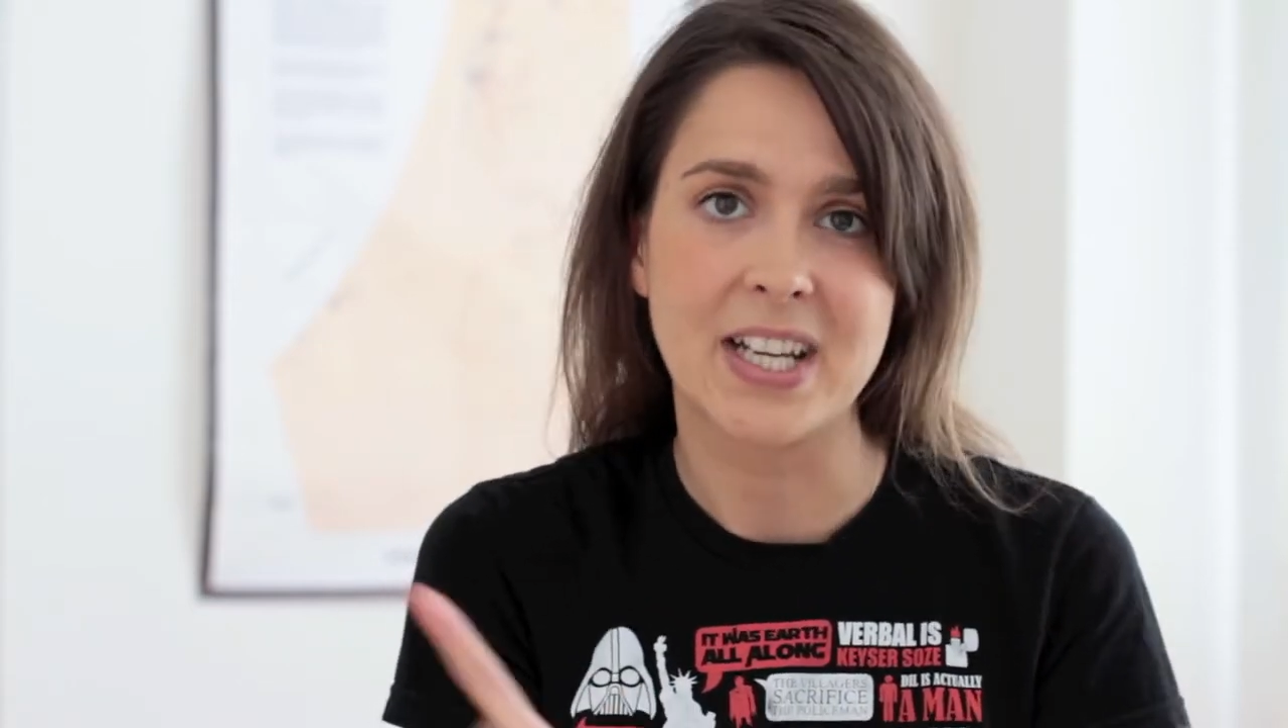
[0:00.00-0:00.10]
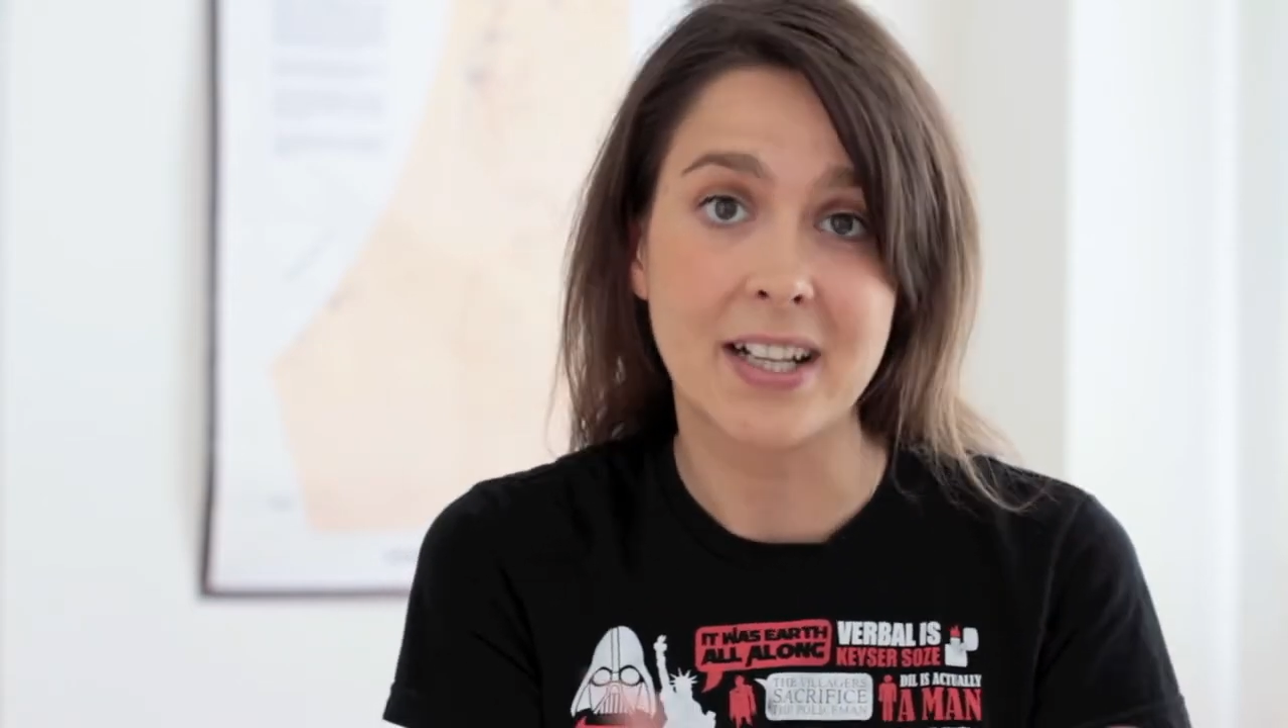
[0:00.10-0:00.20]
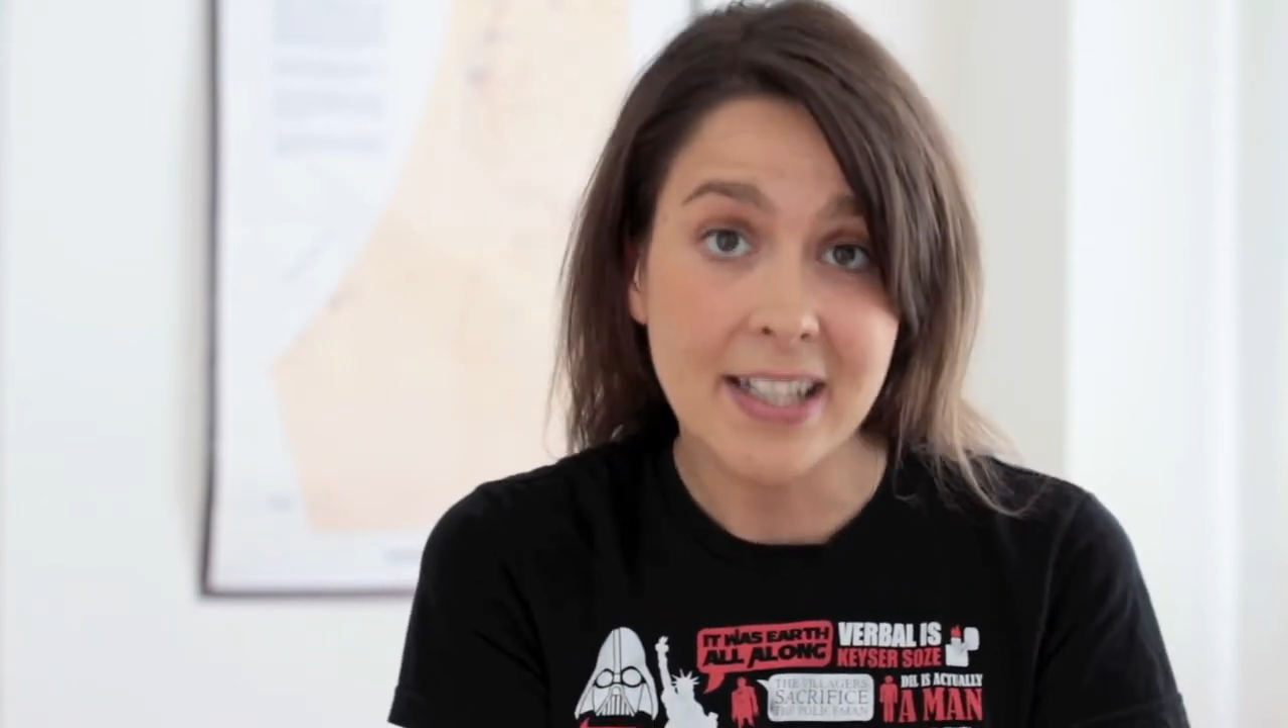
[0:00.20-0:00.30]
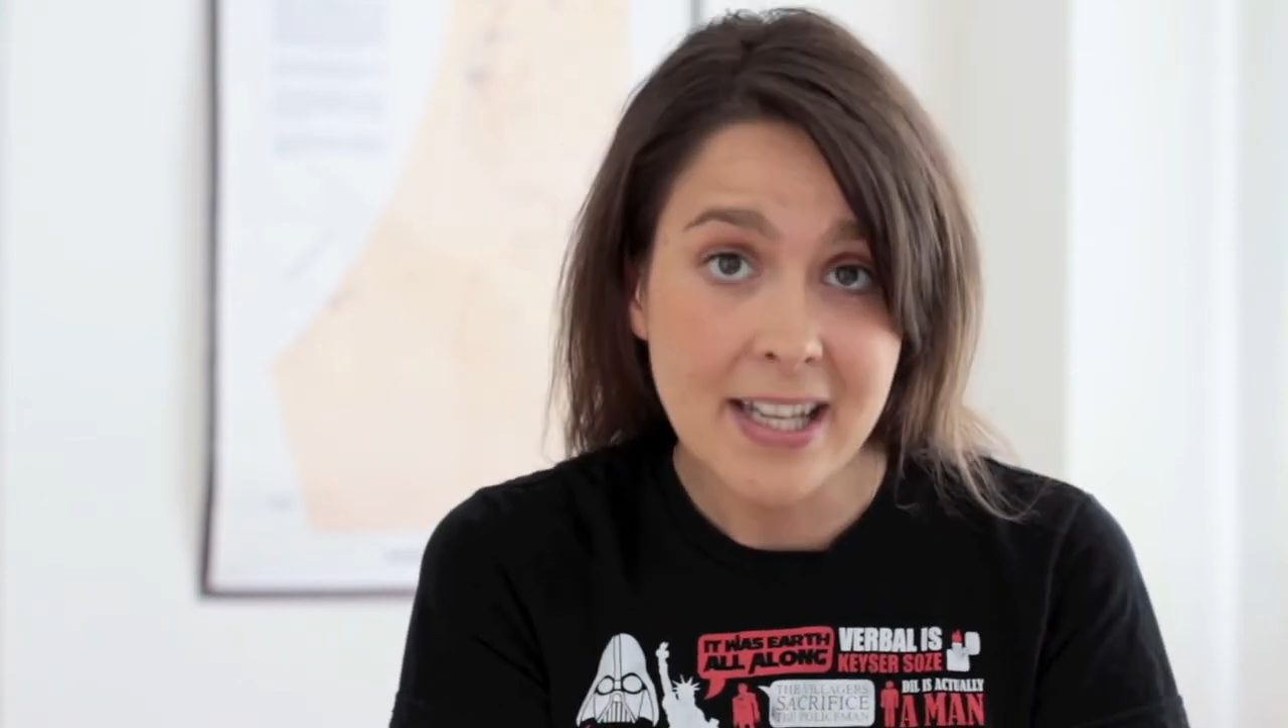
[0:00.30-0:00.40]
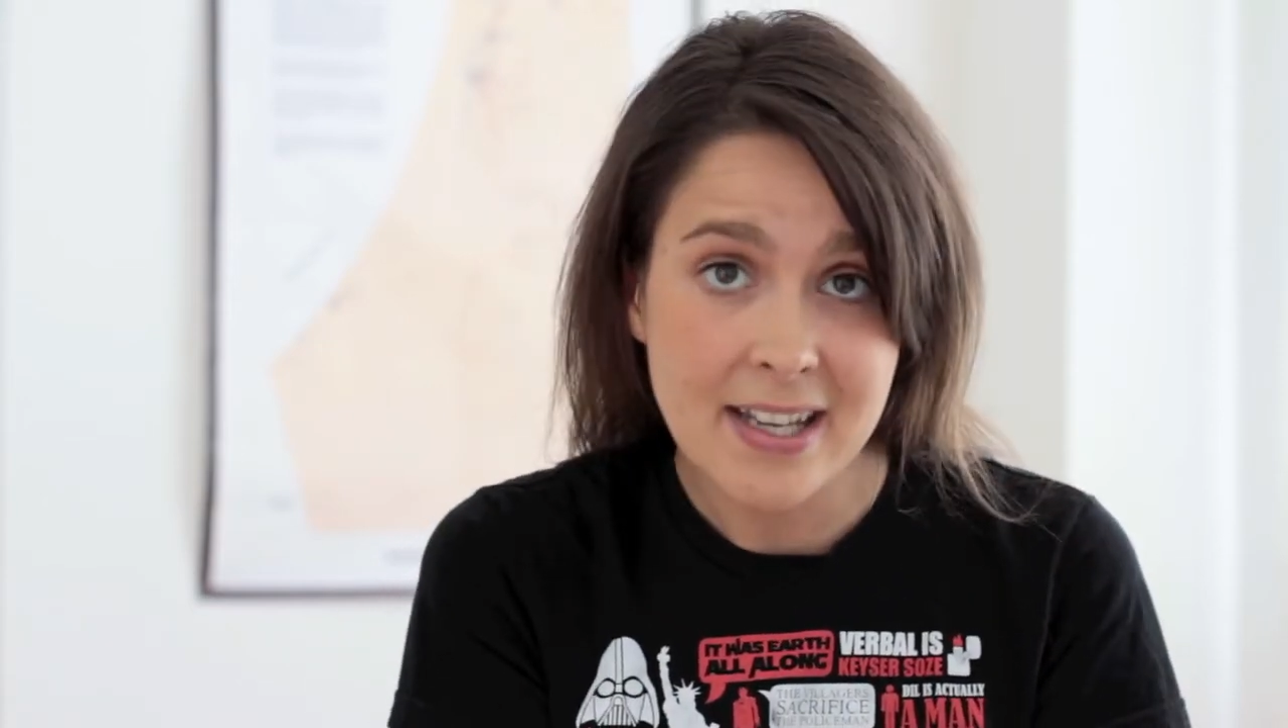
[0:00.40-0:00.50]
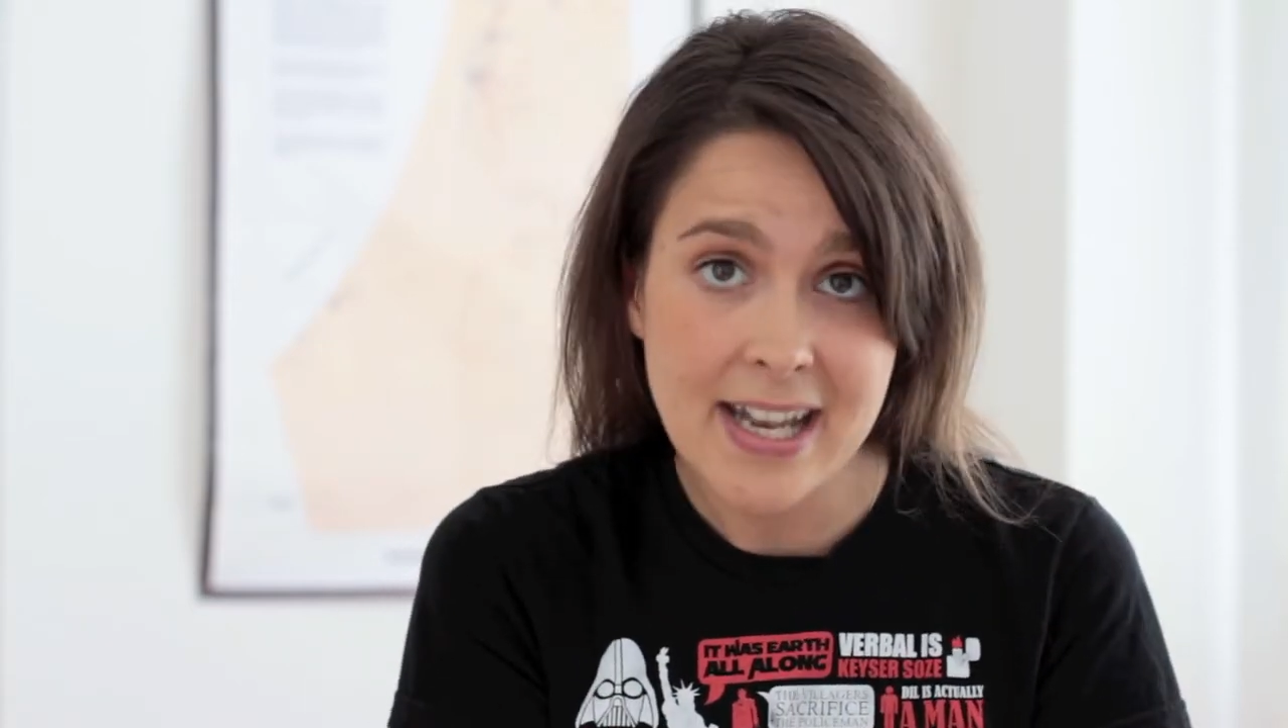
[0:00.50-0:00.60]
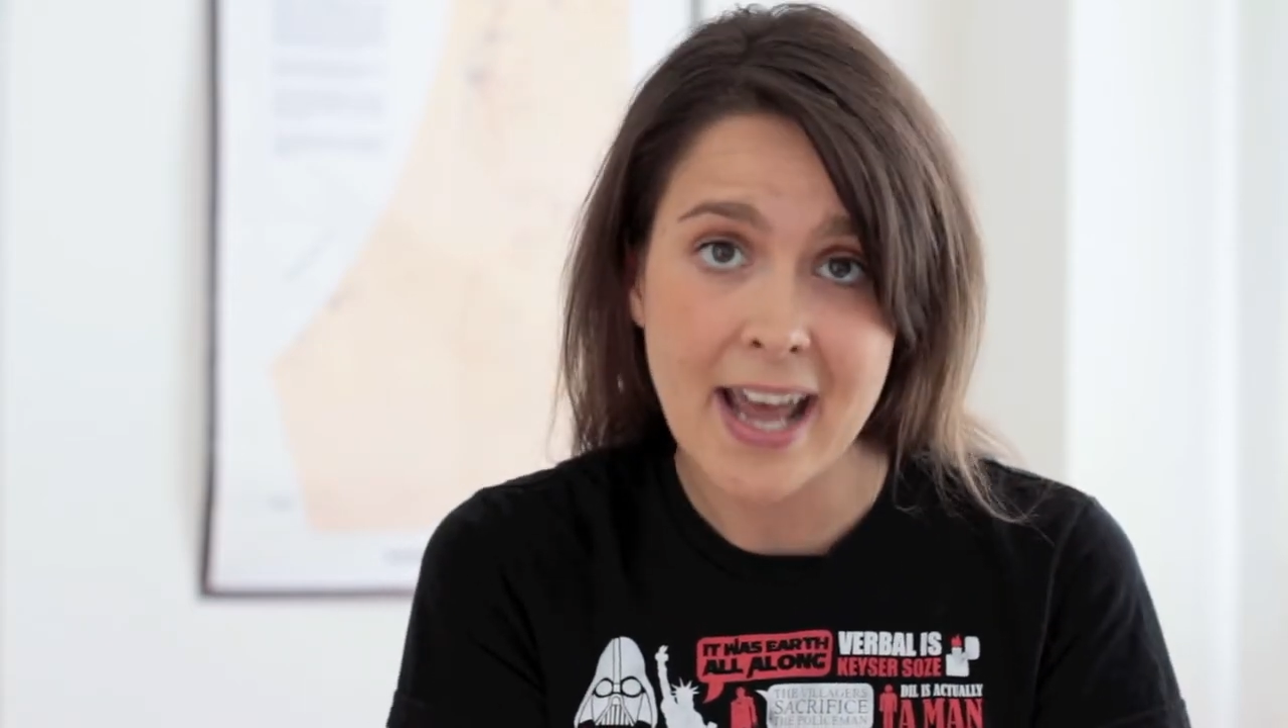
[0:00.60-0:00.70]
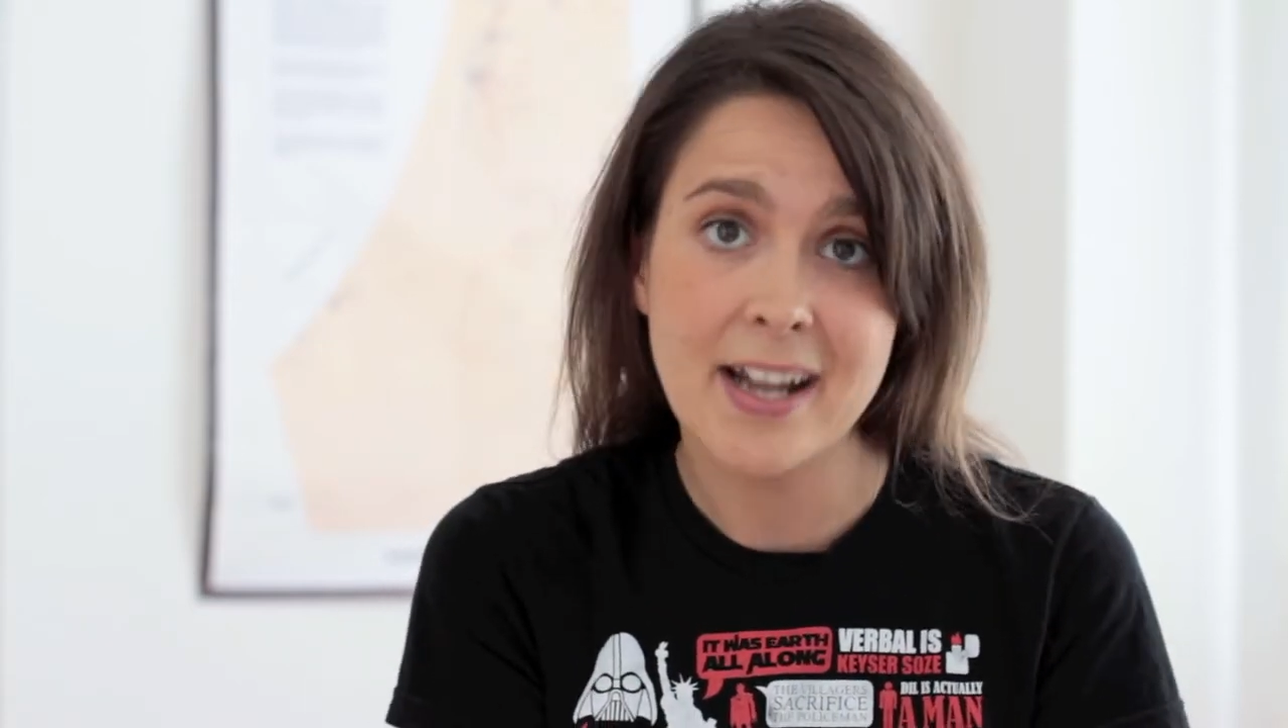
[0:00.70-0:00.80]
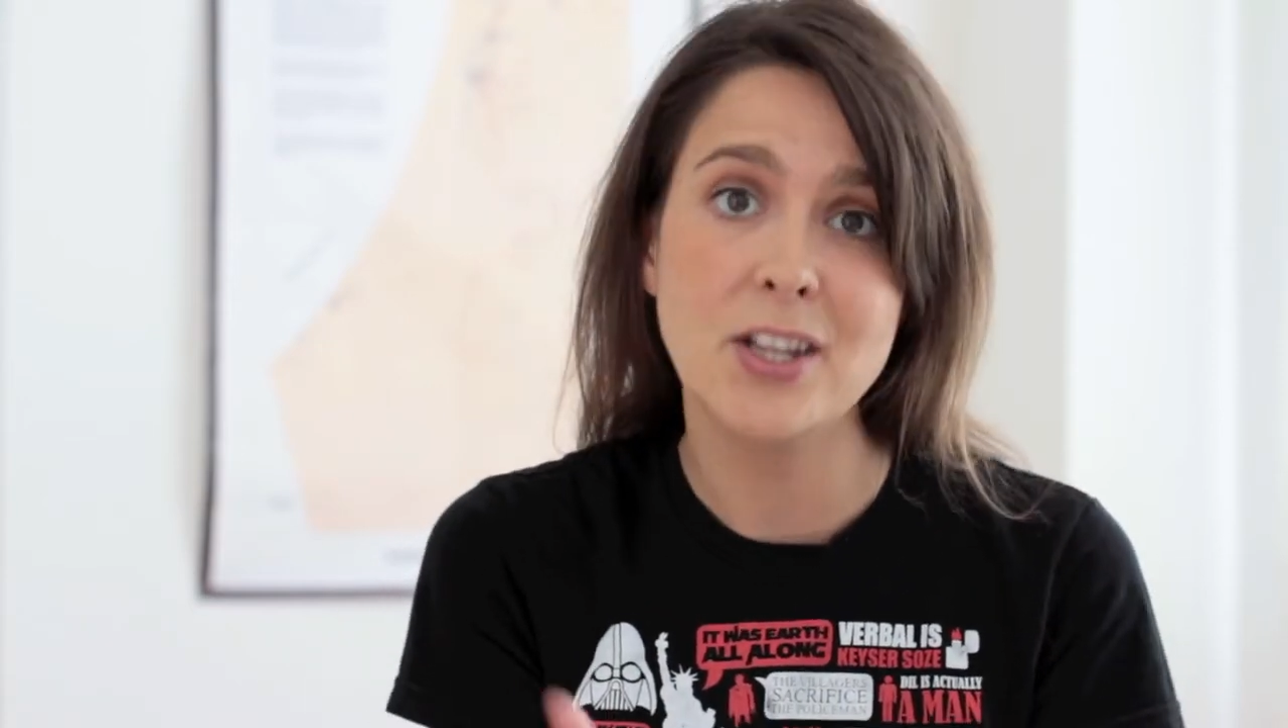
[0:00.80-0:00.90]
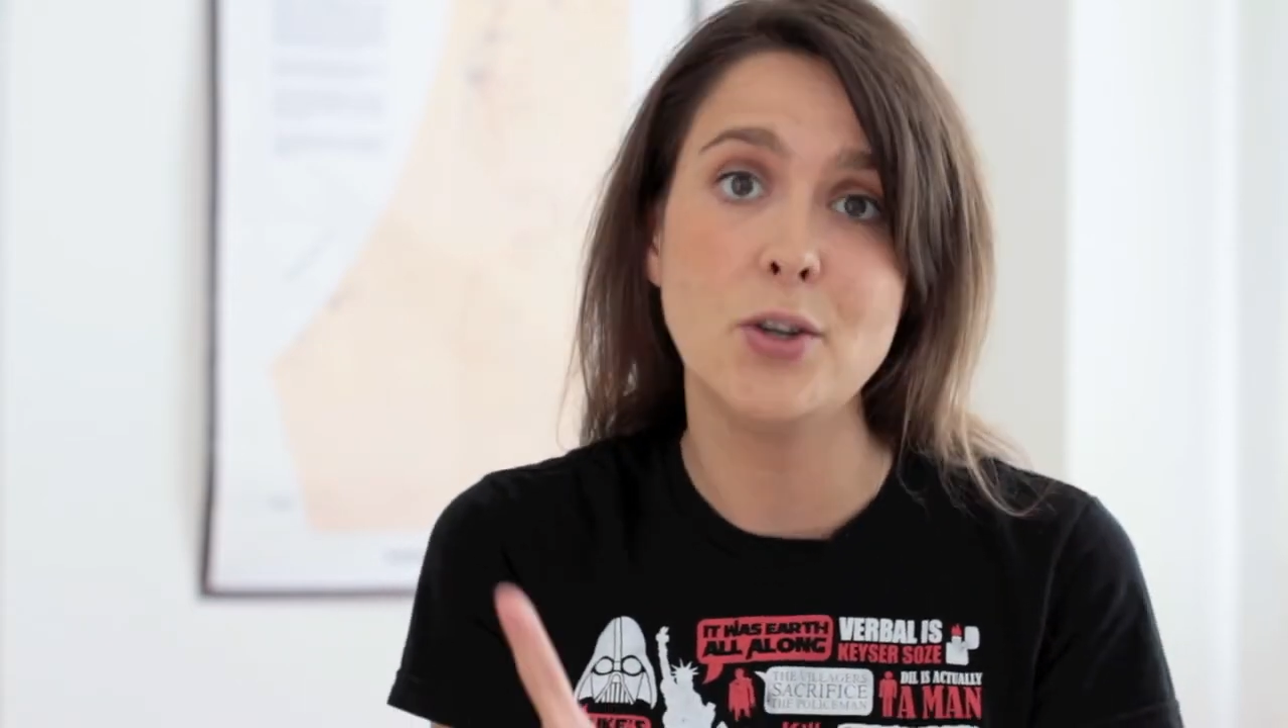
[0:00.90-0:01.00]
clean the
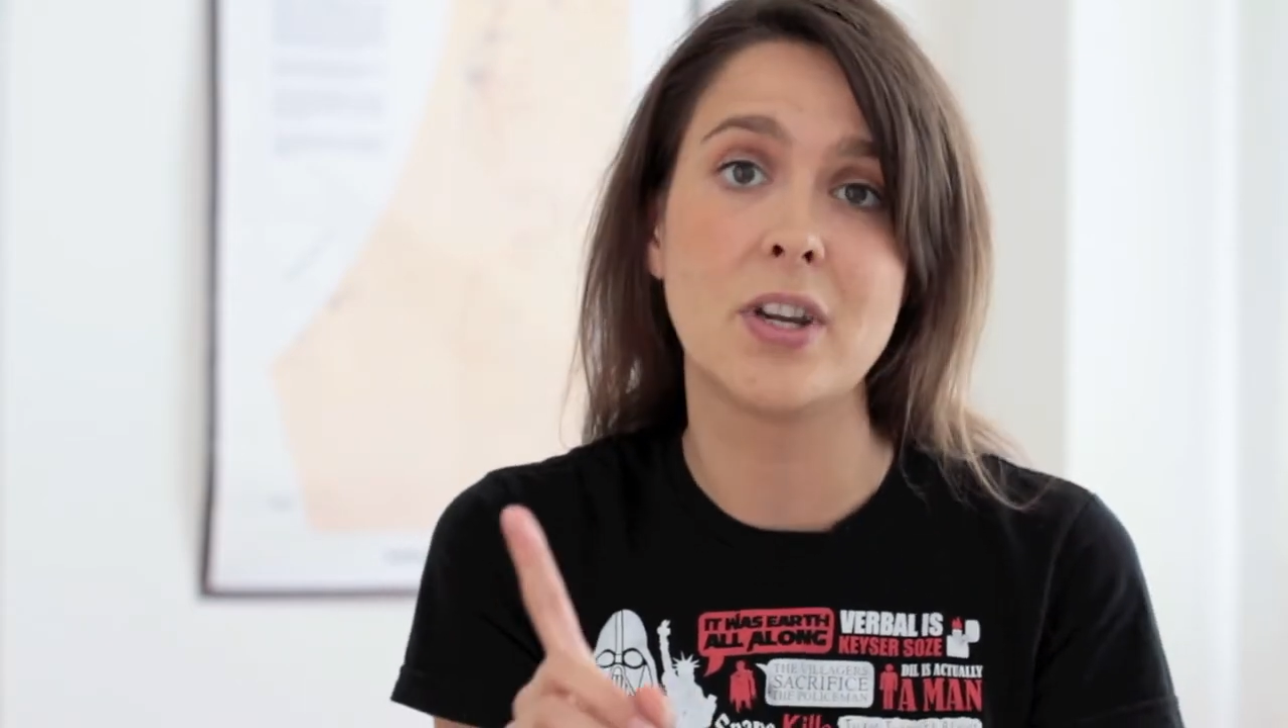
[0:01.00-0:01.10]
data,